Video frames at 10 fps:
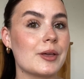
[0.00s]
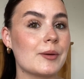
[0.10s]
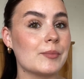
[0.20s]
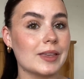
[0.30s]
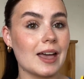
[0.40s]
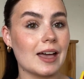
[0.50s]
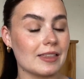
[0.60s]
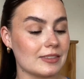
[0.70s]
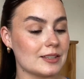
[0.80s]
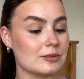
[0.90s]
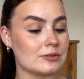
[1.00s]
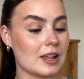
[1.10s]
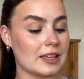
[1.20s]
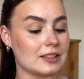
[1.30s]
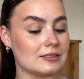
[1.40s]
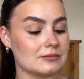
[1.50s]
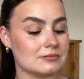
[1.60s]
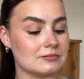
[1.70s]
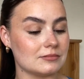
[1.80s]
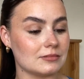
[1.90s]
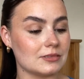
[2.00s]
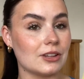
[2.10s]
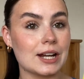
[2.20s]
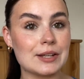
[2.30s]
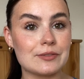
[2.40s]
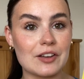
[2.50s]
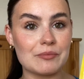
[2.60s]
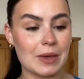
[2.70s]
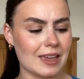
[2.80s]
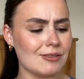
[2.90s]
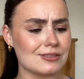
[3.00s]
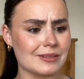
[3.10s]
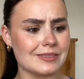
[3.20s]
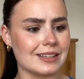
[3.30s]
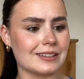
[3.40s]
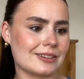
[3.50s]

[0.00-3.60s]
But yeah, this was like 95p or something,